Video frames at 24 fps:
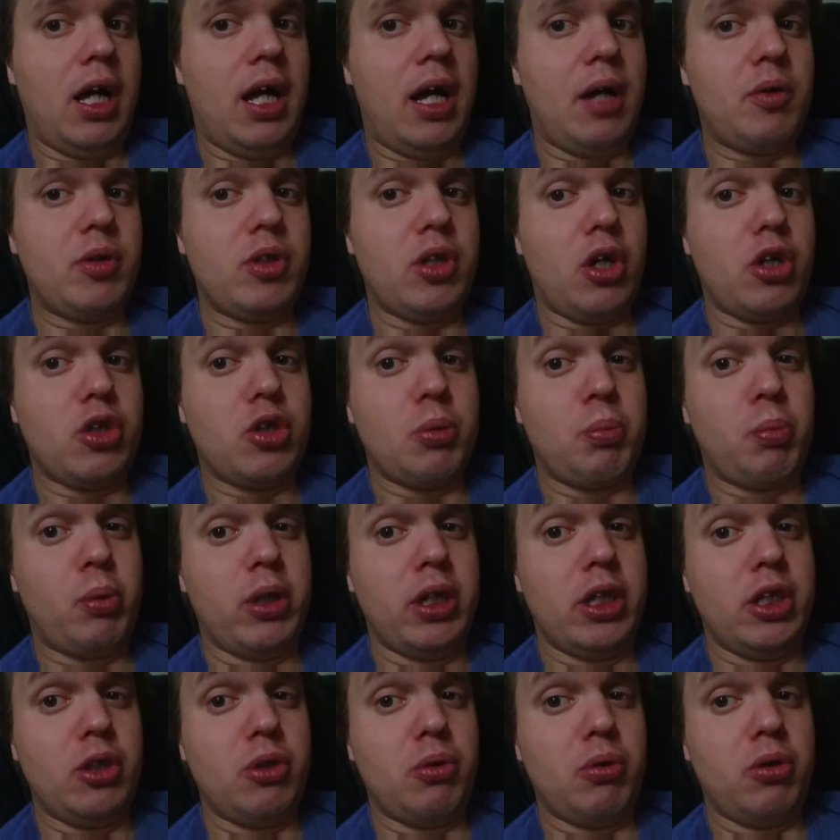I was also
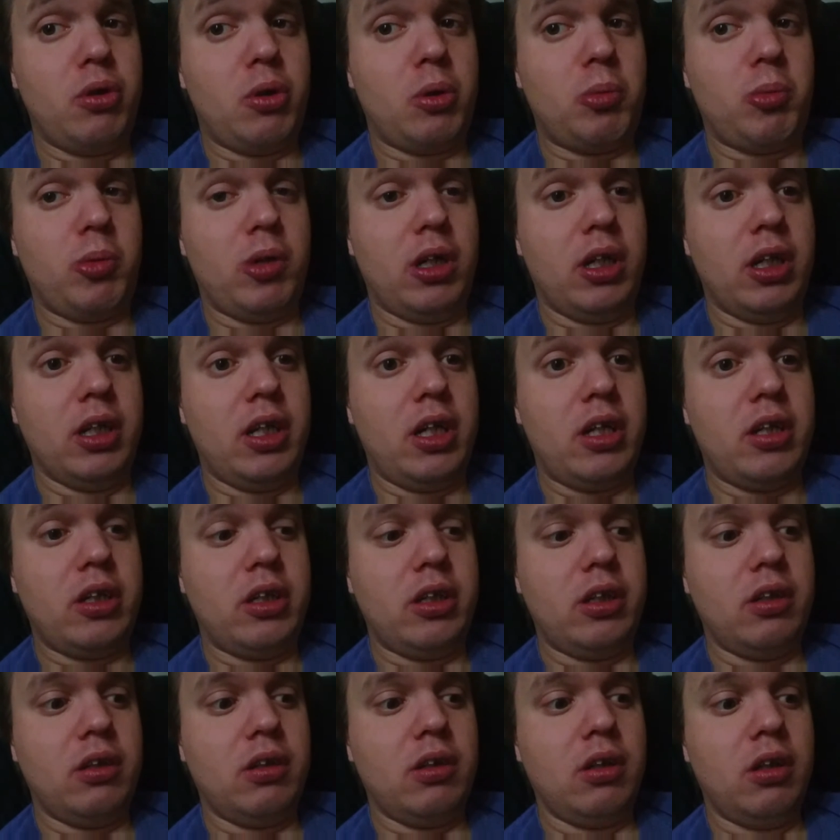put into
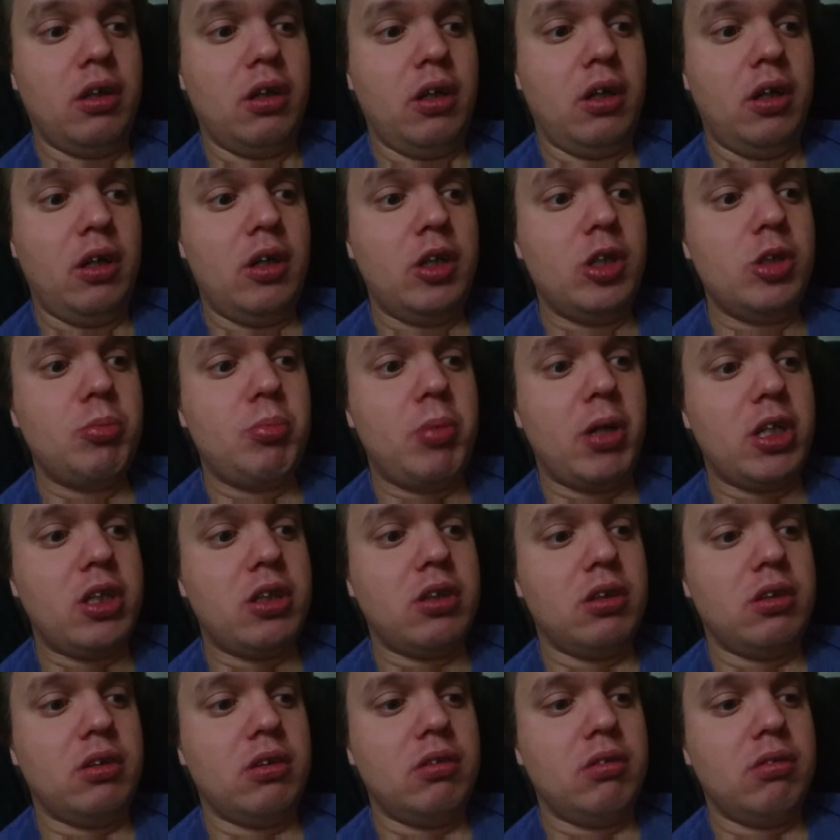another
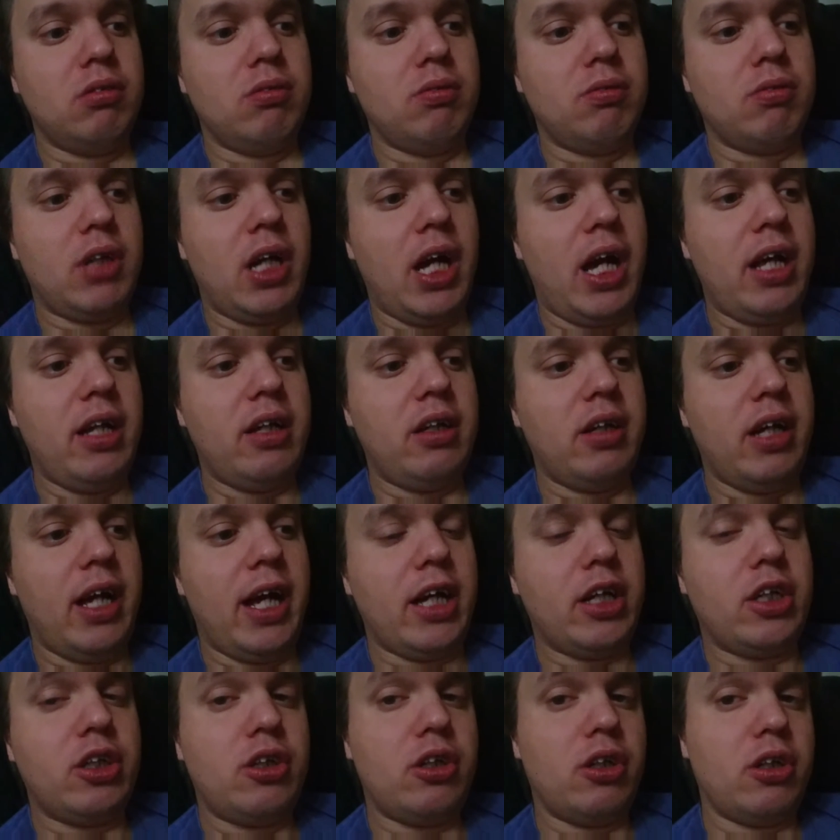special kind of
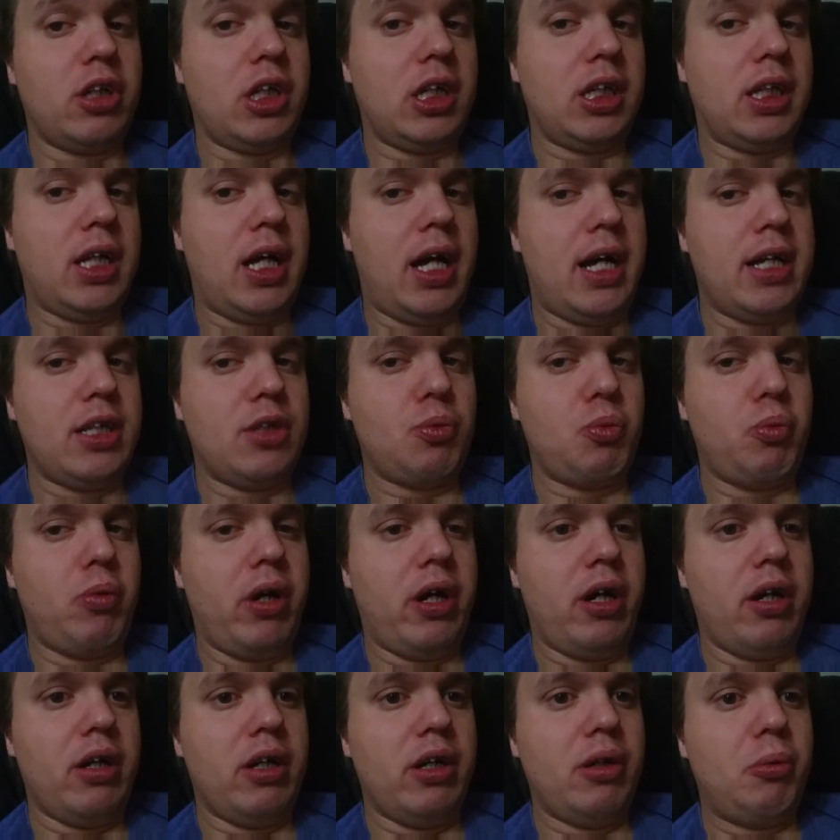extra class
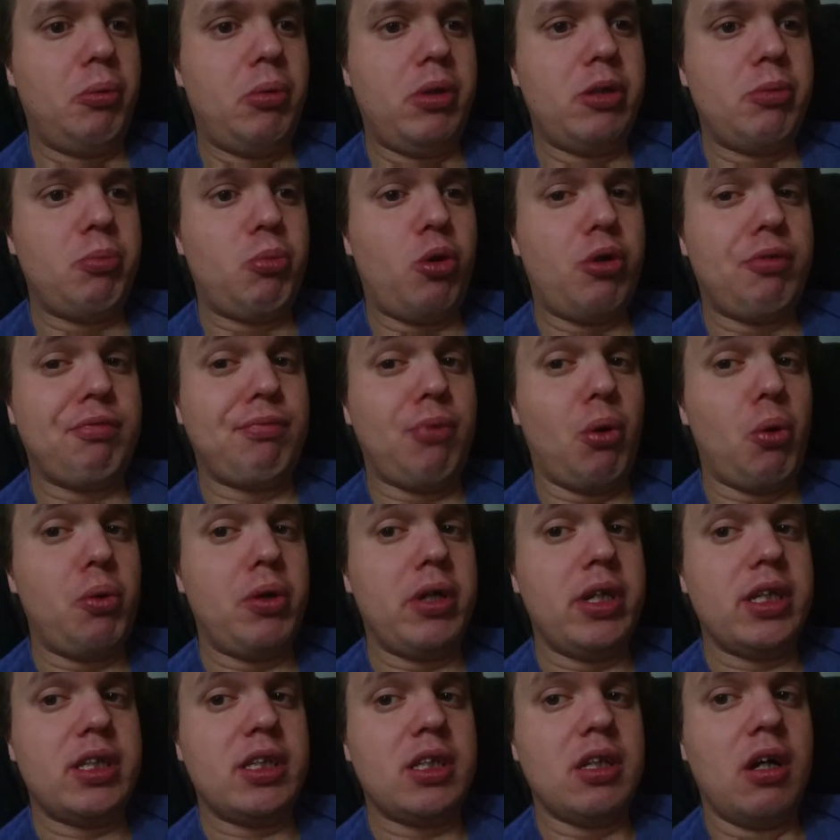where it was more
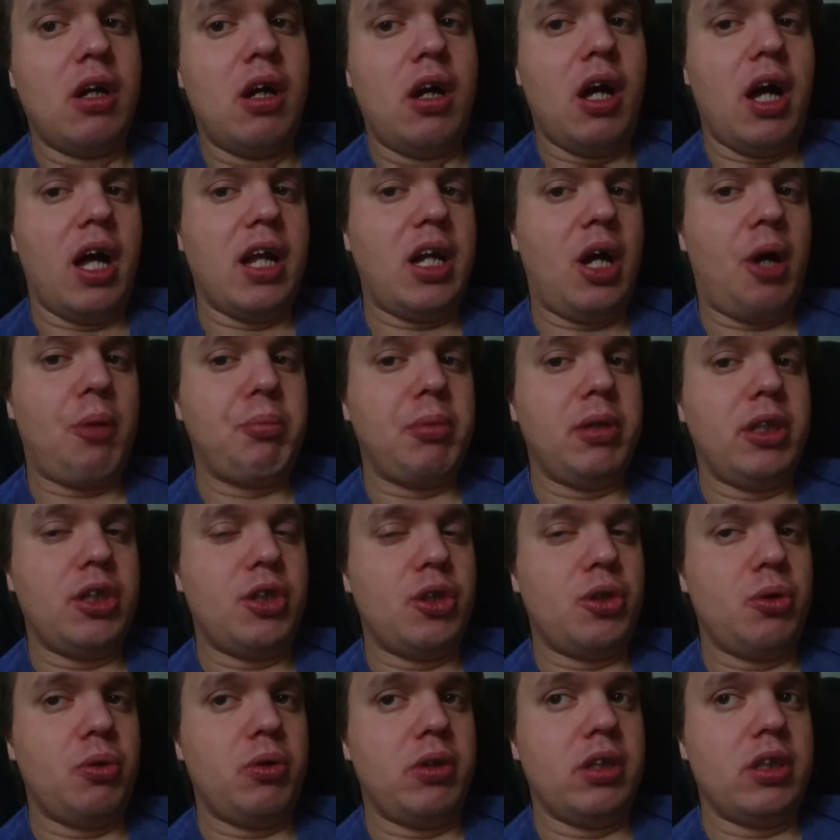focused on helping the
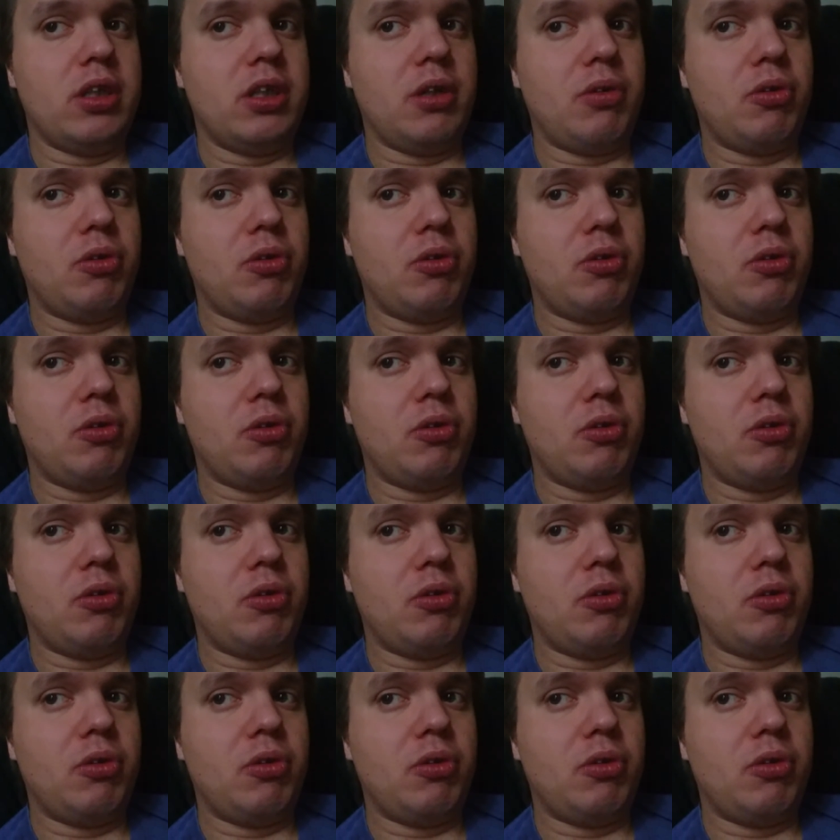students.